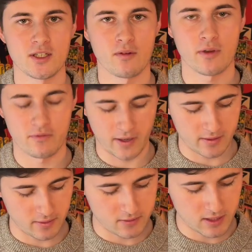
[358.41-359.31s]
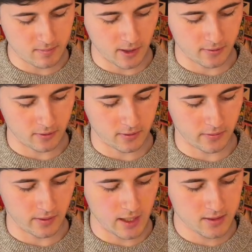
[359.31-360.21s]
we would find our D bar chord on
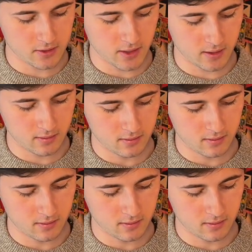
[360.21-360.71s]
the A string